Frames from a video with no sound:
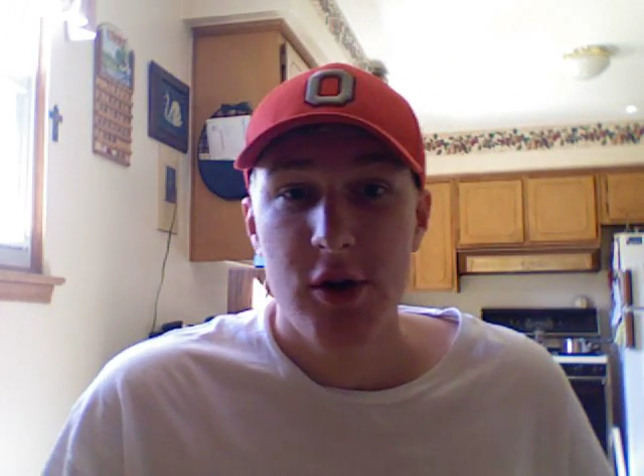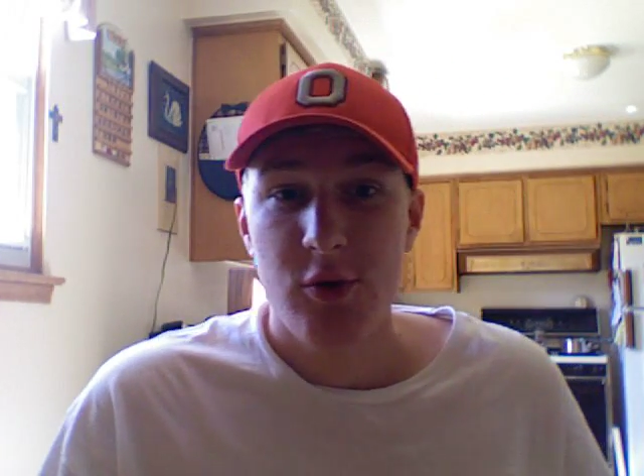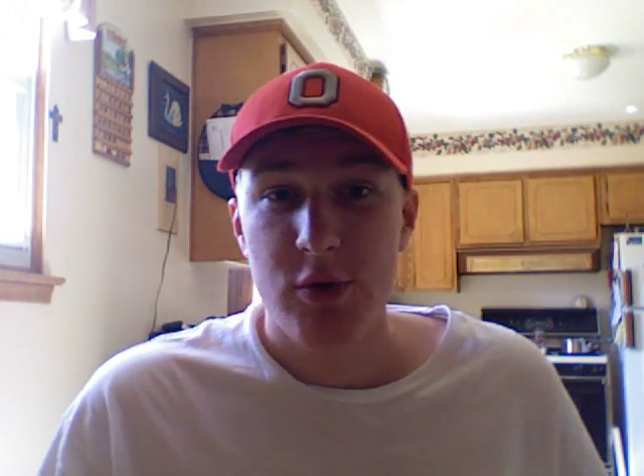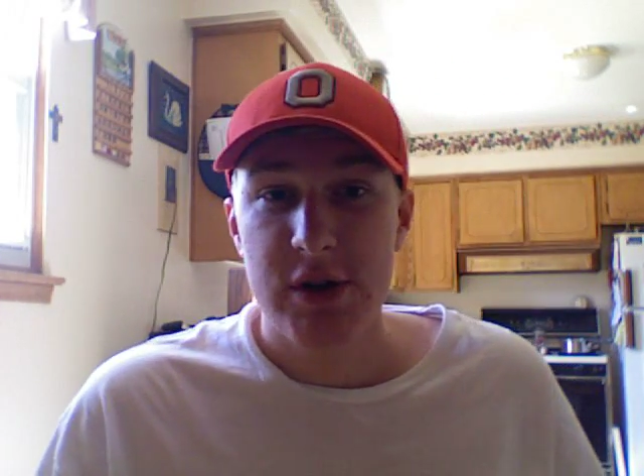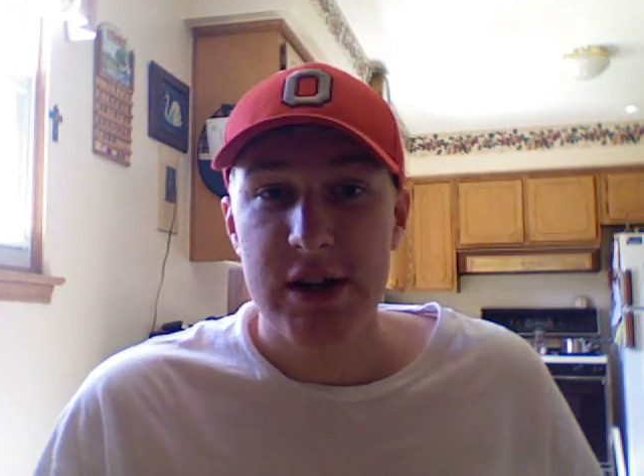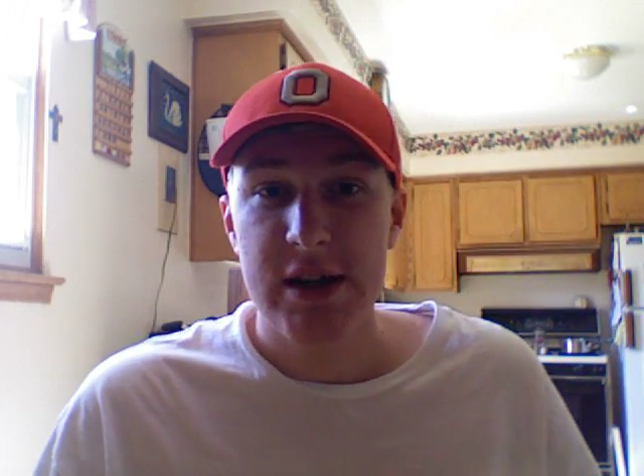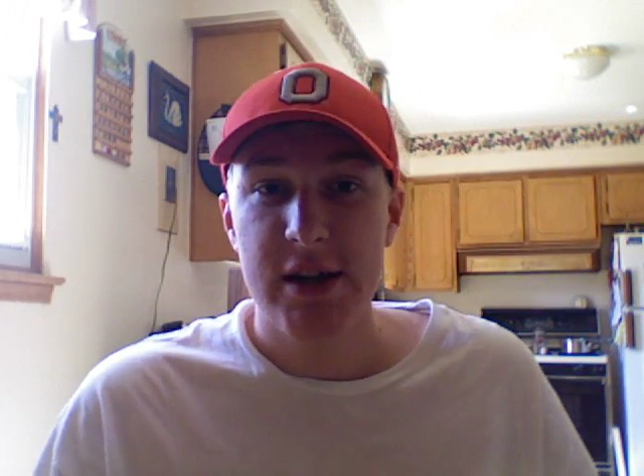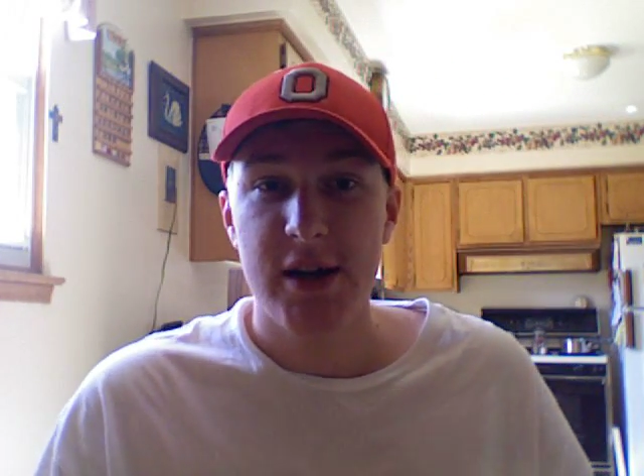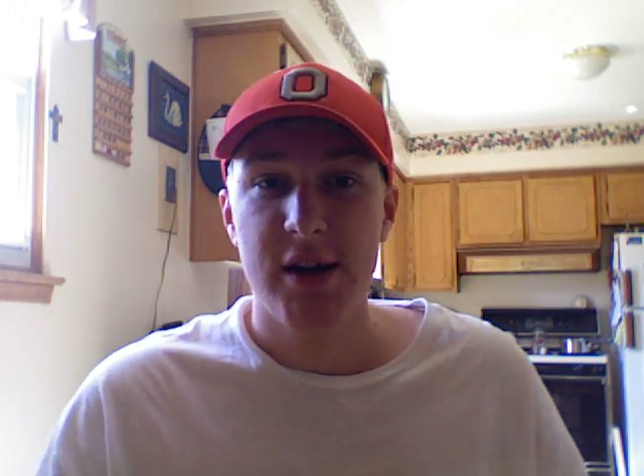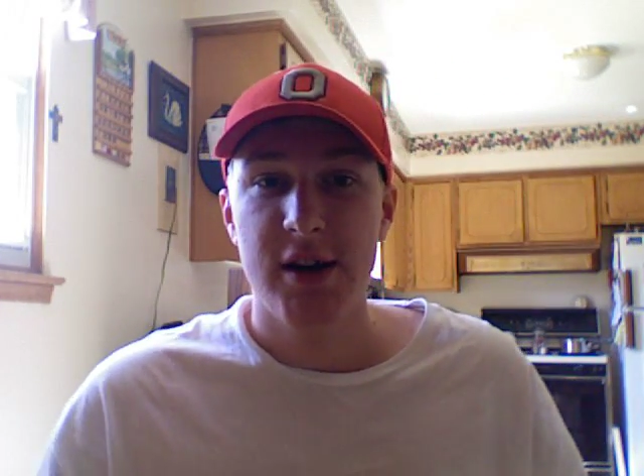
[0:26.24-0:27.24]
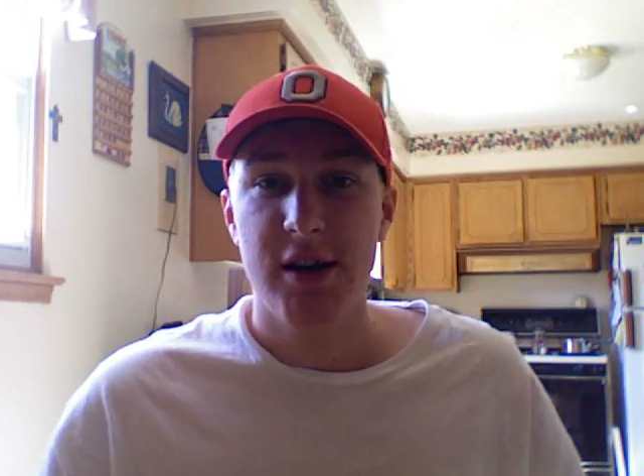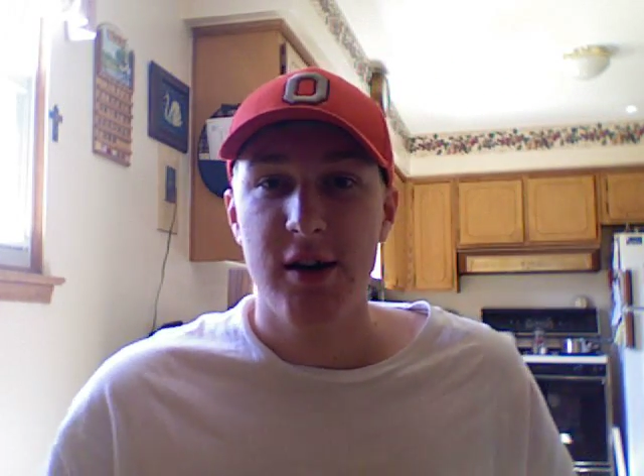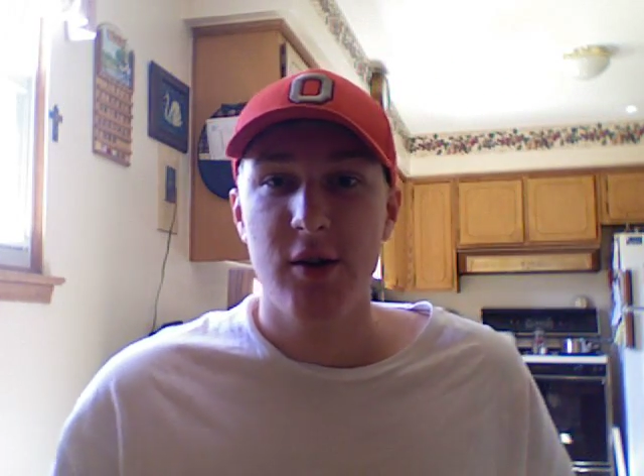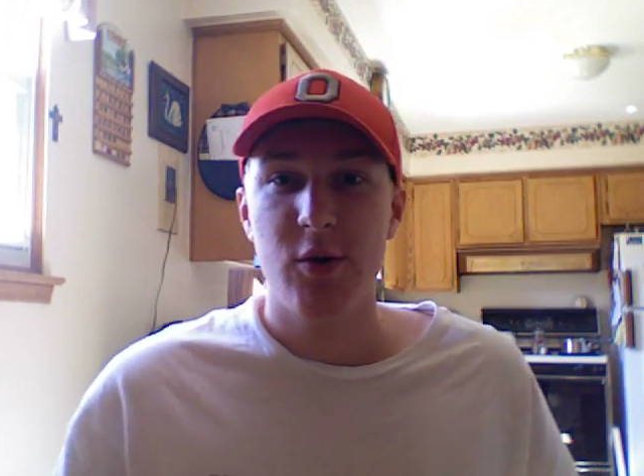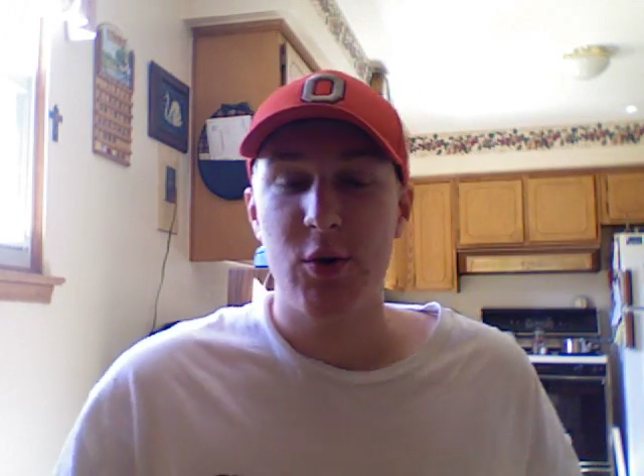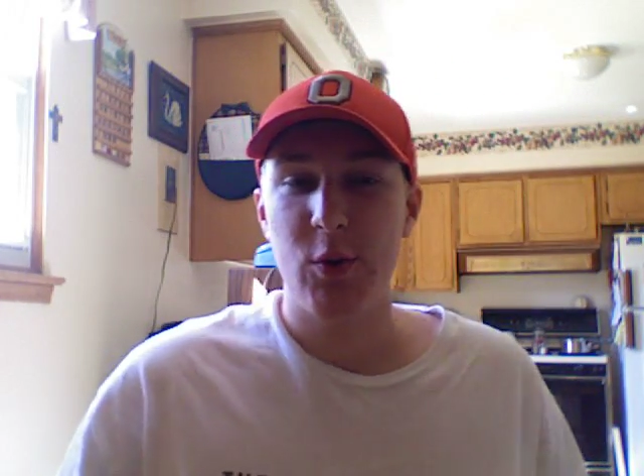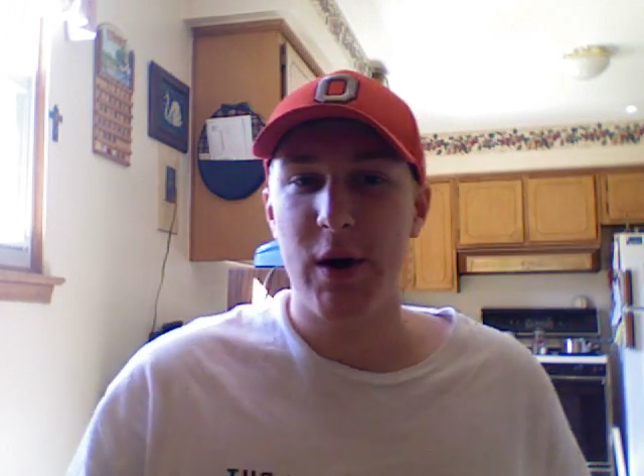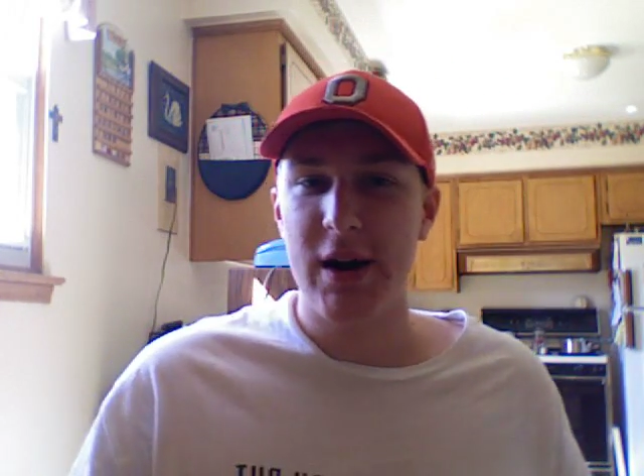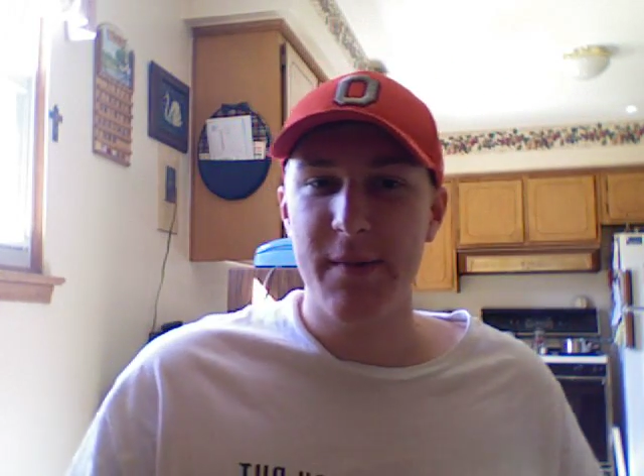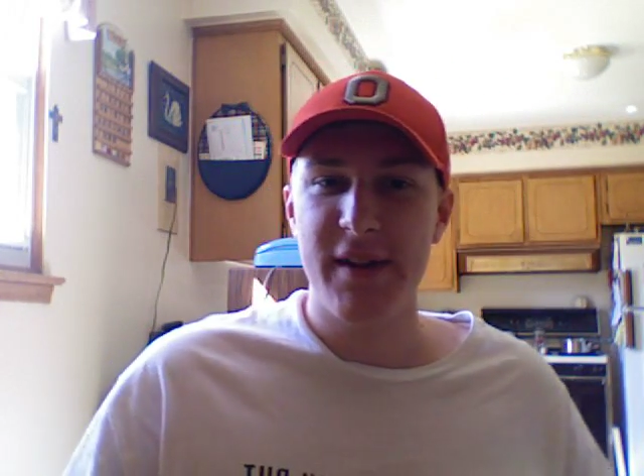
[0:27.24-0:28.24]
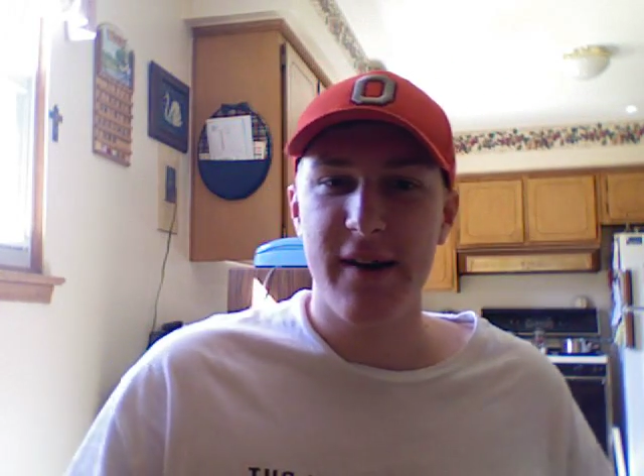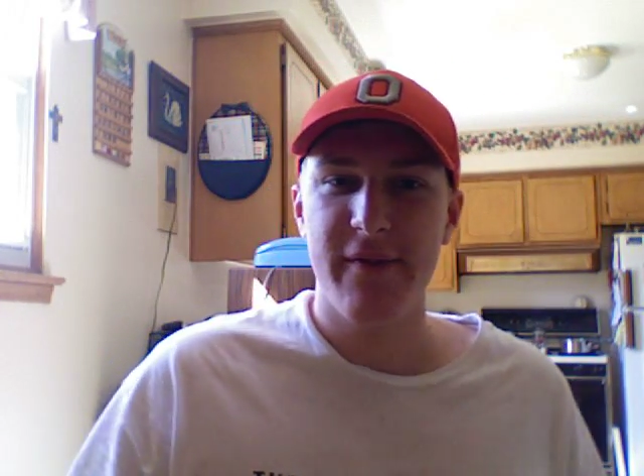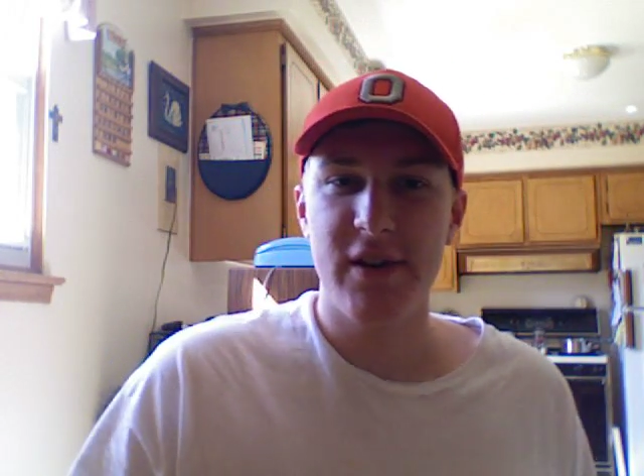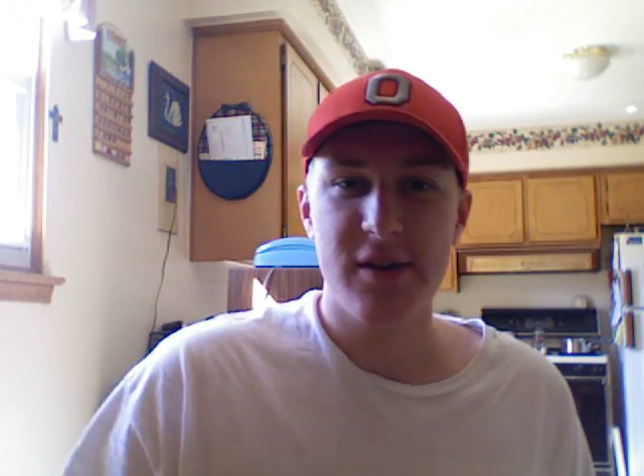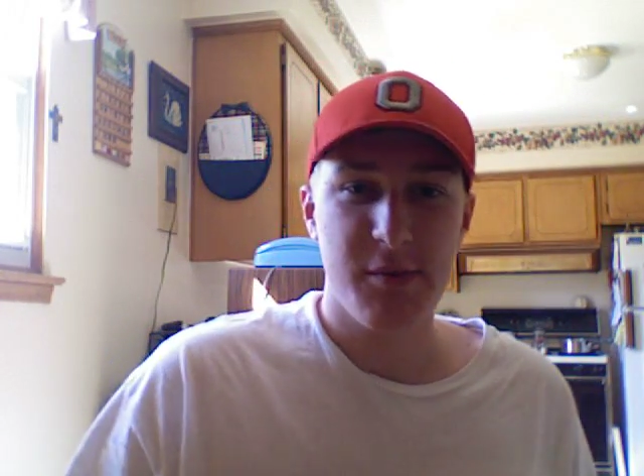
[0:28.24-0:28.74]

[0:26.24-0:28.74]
We'll see uh, what comes out first.